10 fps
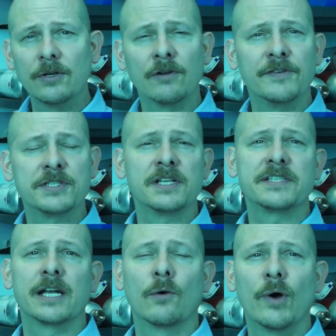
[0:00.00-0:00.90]
or visit
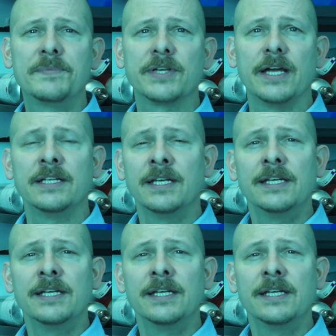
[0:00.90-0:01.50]
us on our website,